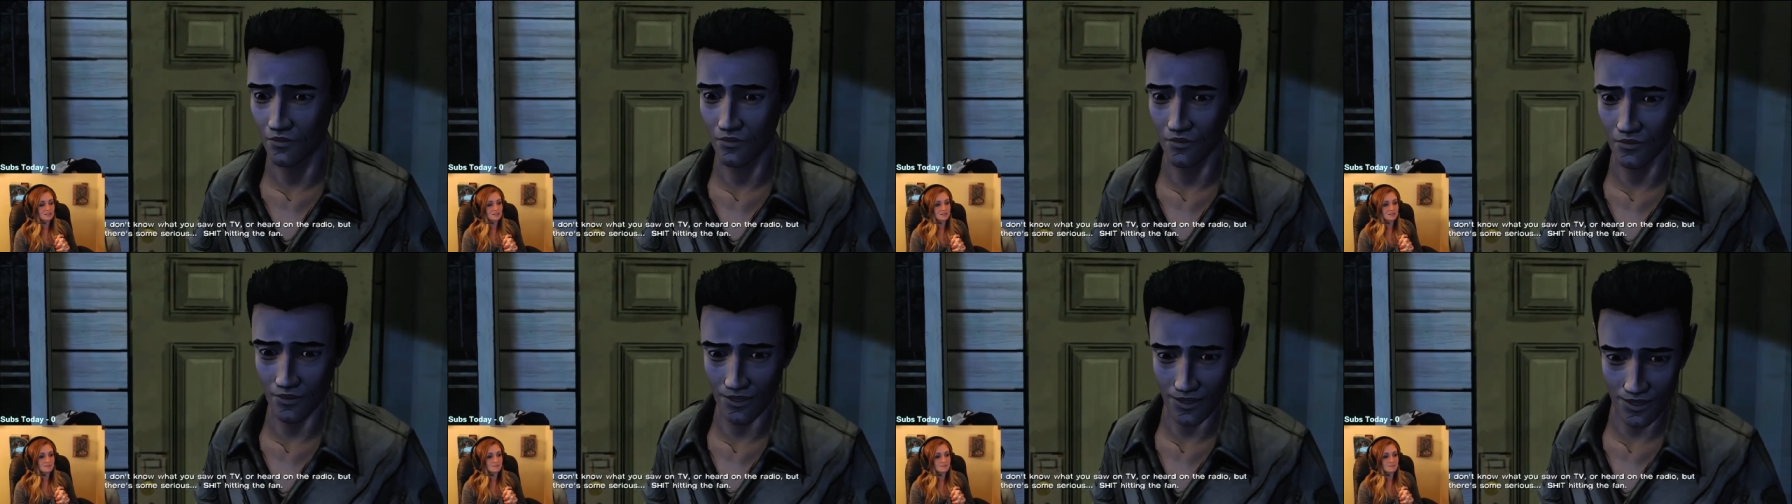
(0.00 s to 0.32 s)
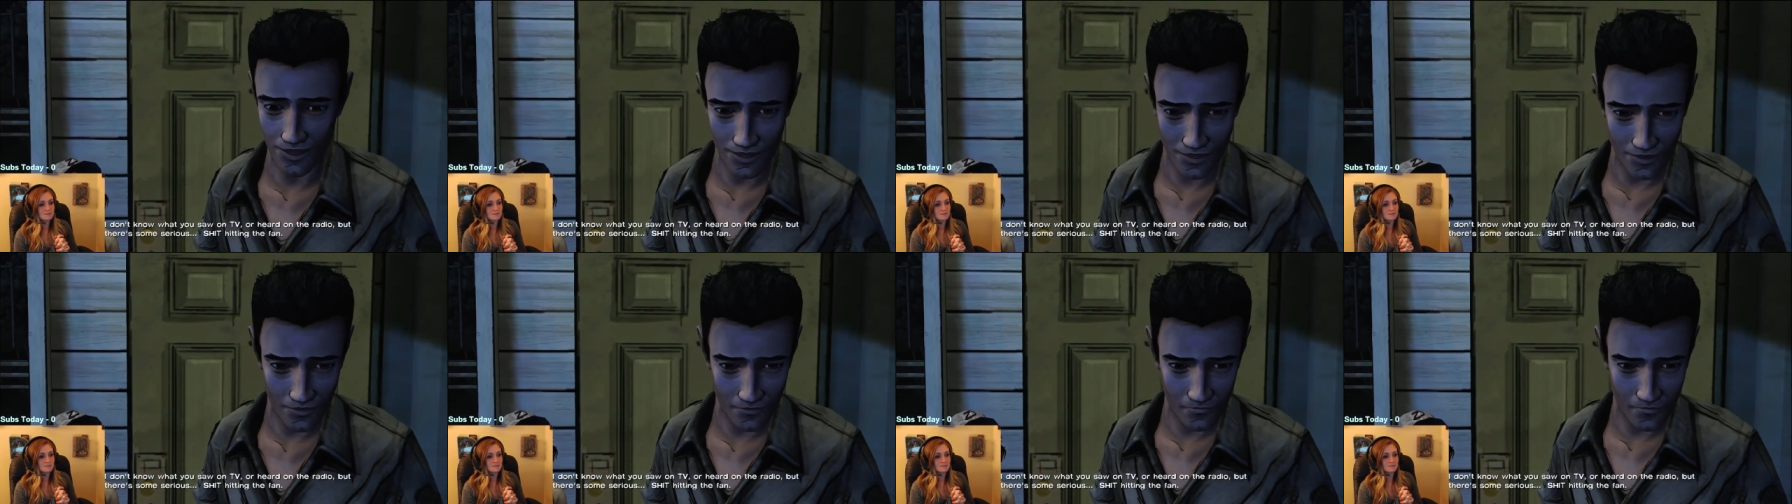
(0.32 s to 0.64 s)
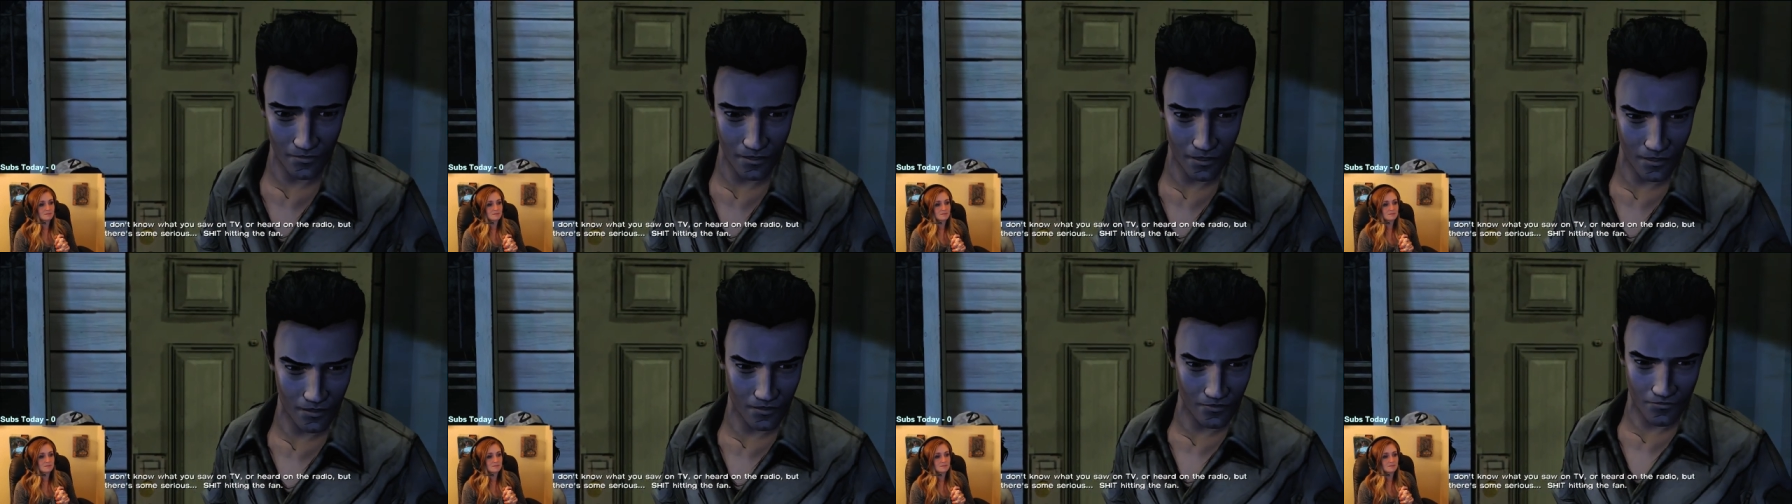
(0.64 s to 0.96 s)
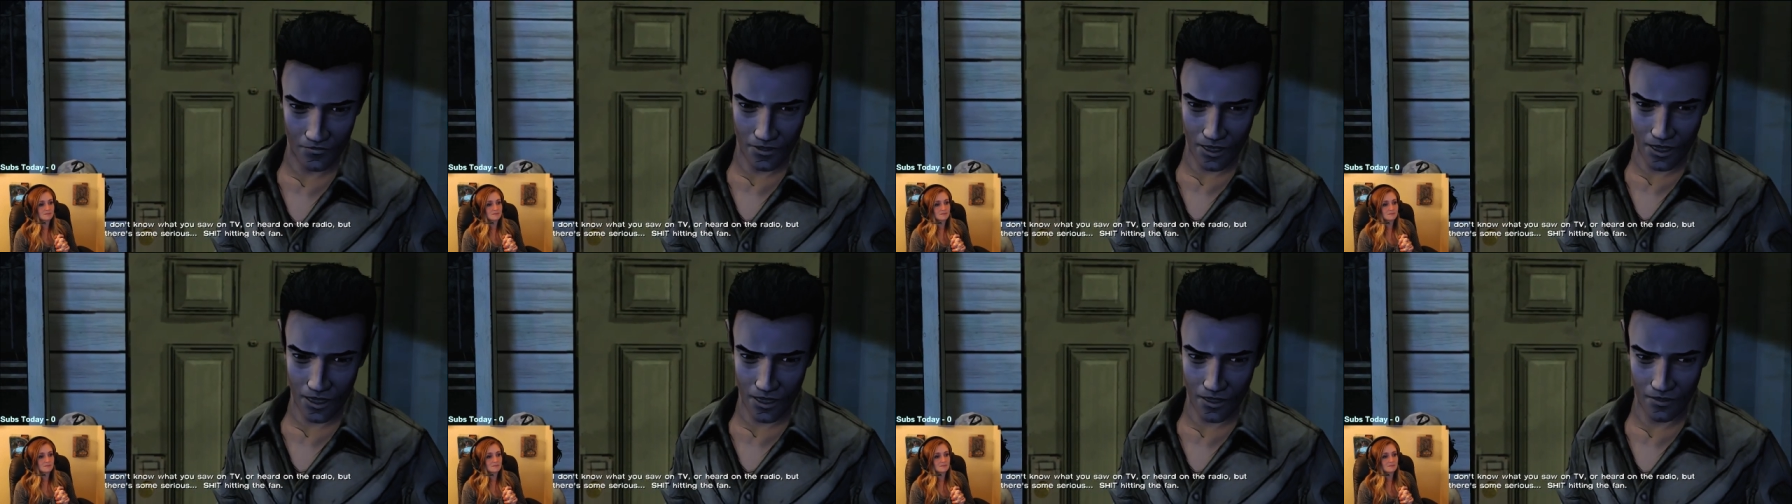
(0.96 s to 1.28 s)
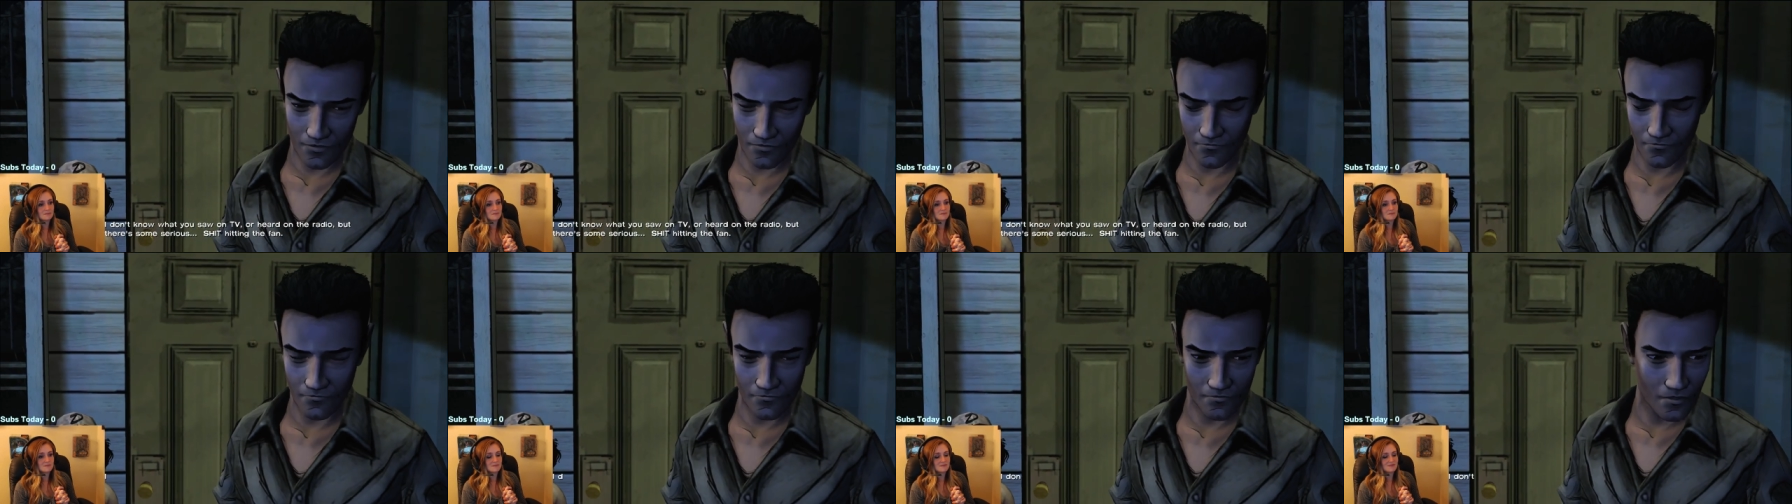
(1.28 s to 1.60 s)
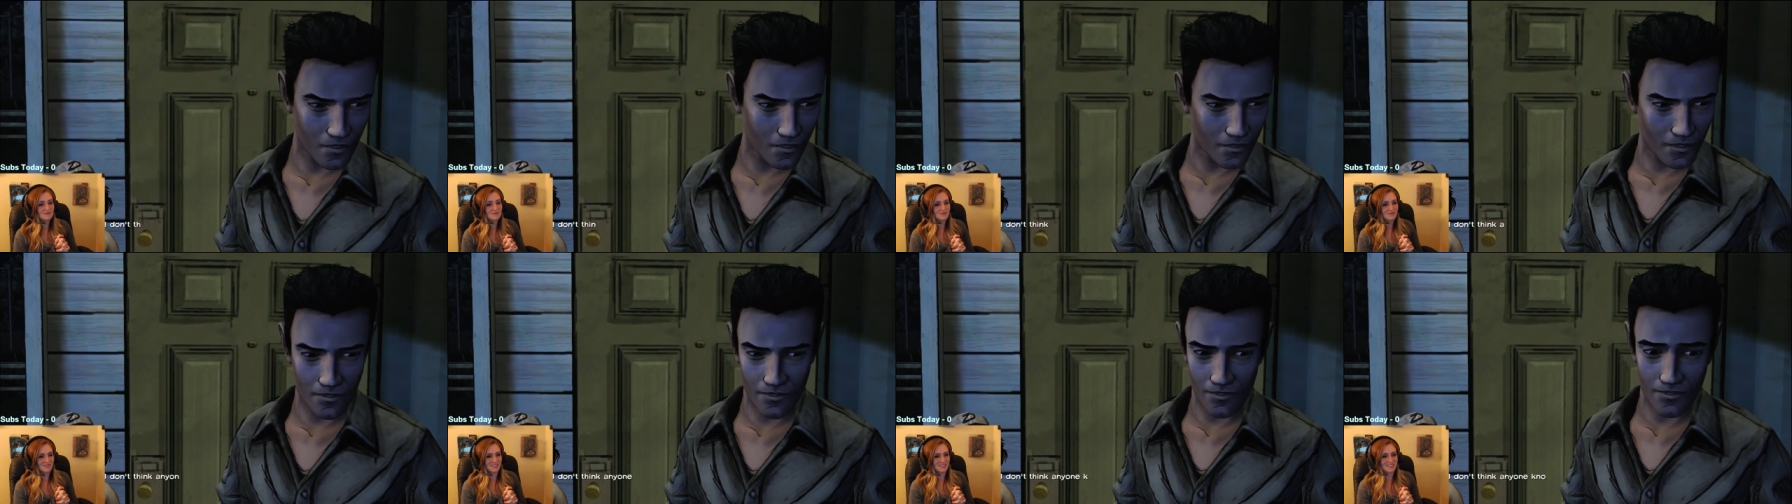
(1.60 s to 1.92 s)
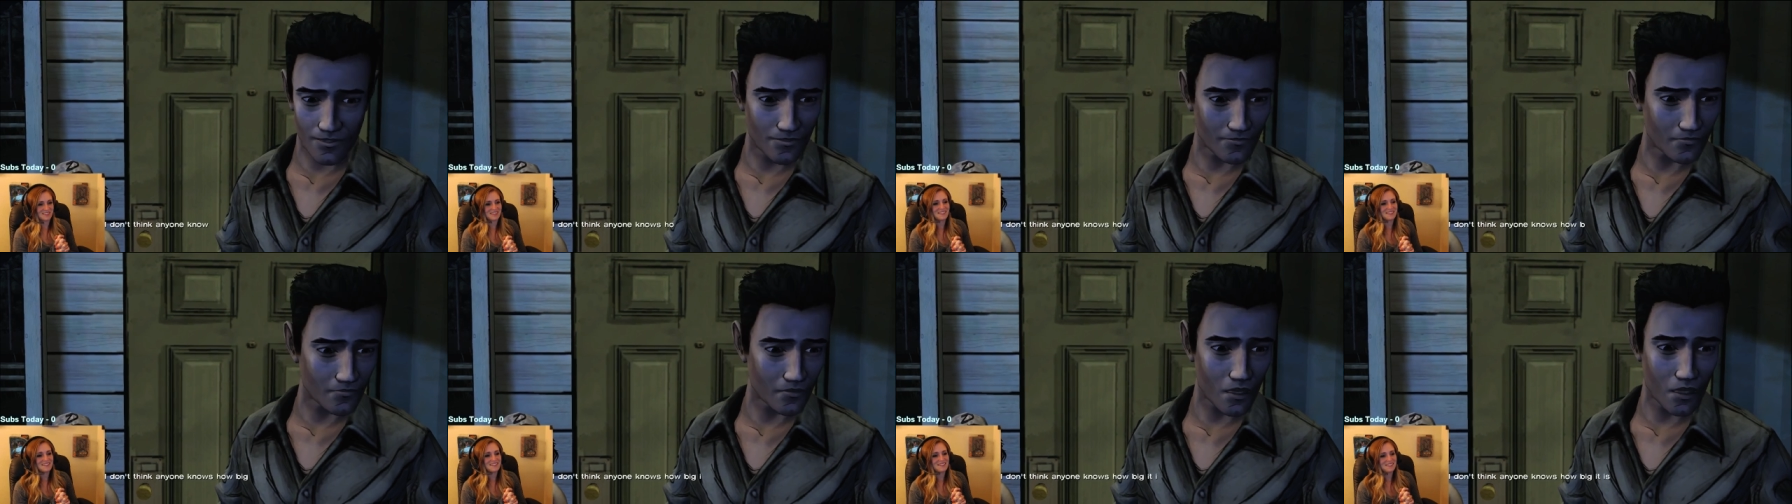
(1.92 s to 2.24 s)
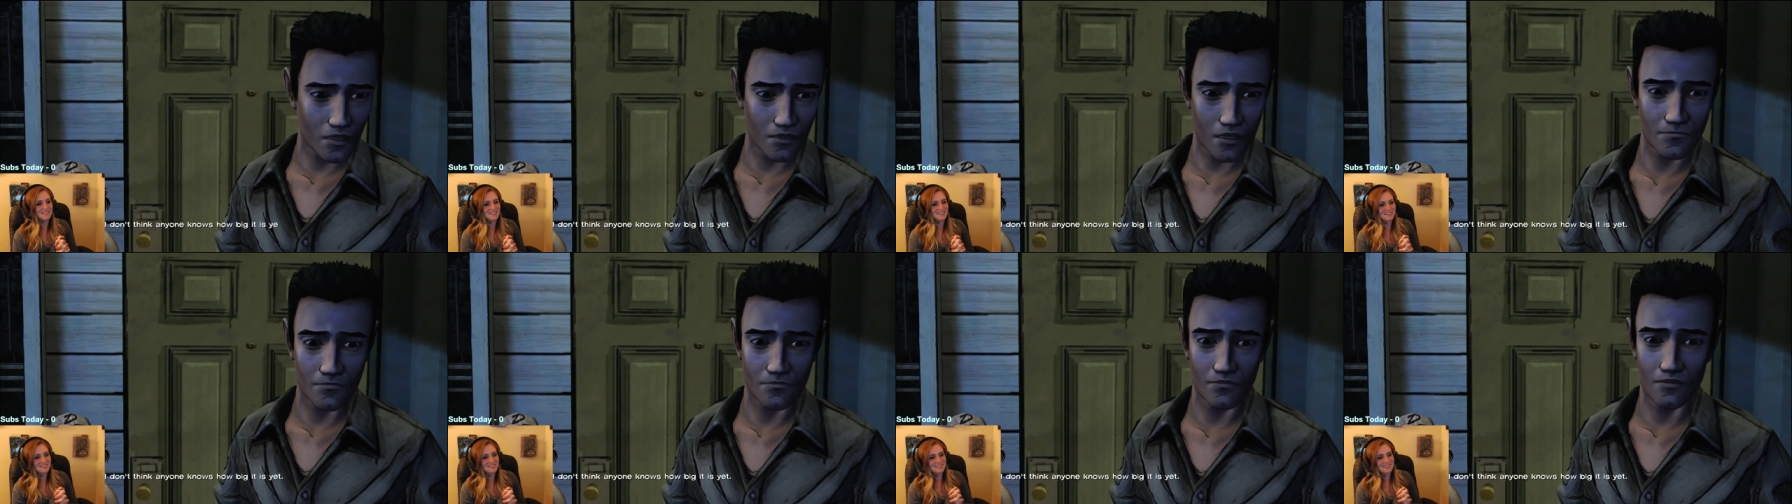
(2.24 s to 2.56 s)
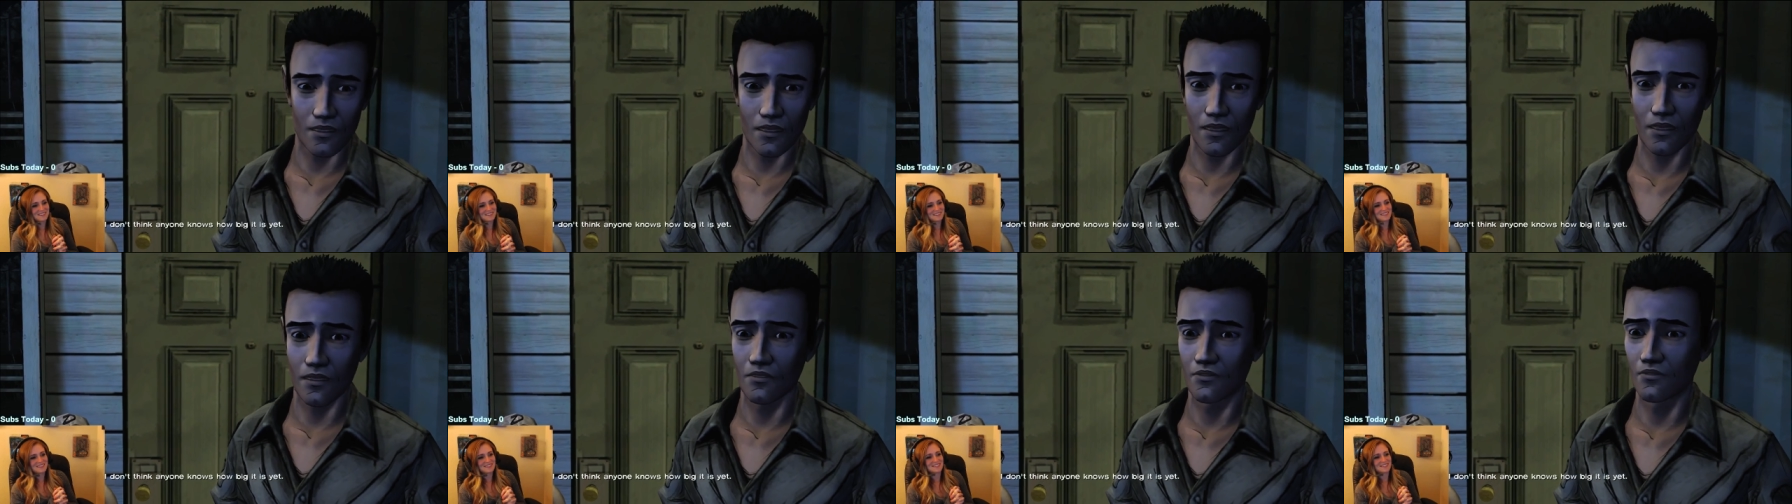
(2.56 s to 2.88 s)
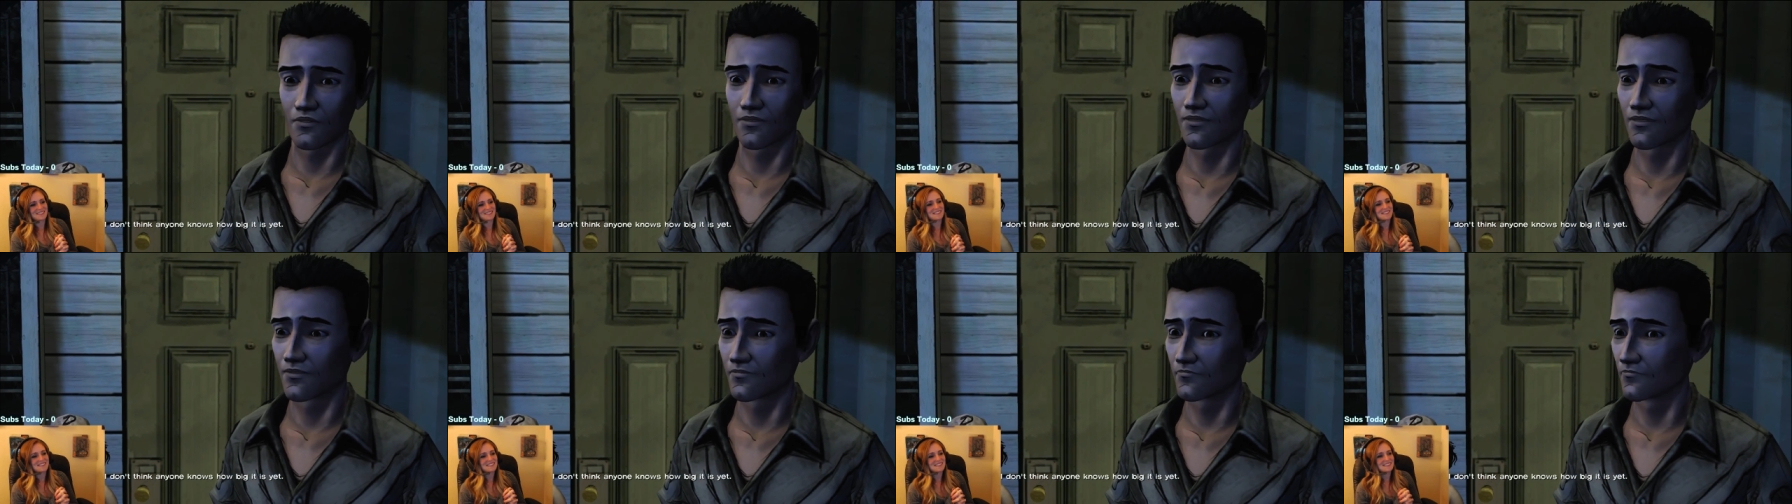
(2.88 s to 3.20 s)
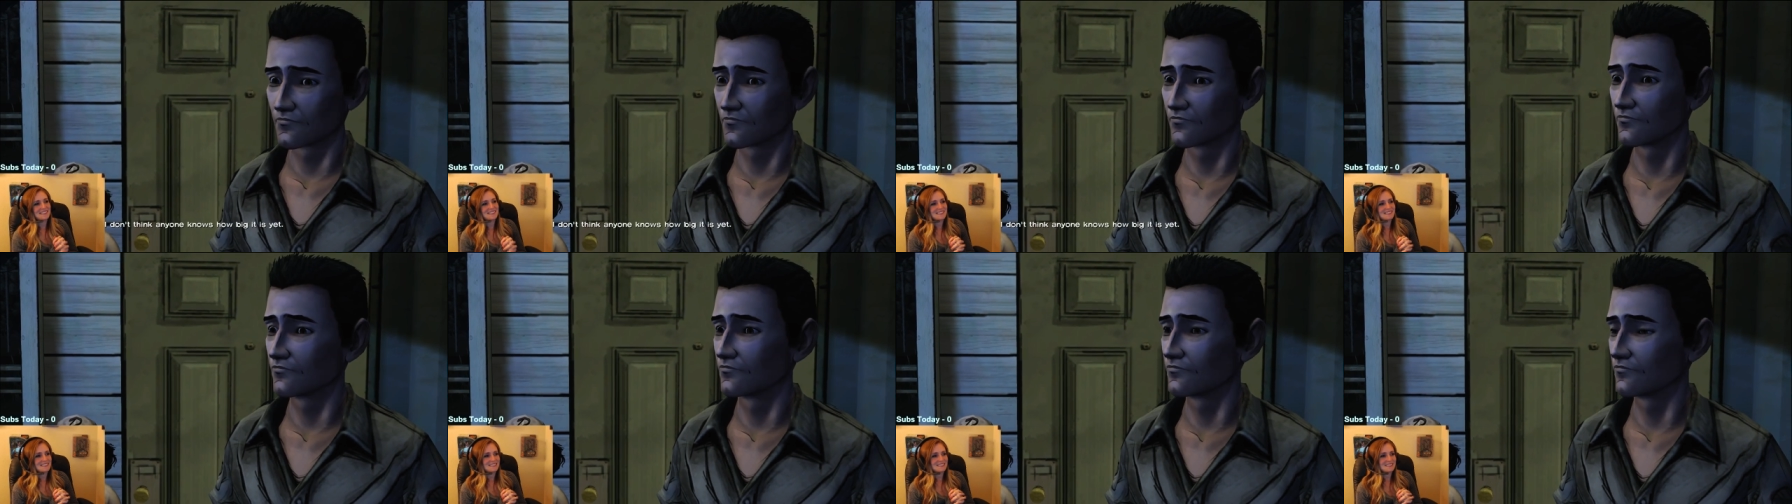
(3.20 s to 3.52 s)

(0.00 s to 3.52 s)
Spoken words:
shit hitting the fan. I don't think anyone knows how big it is yet.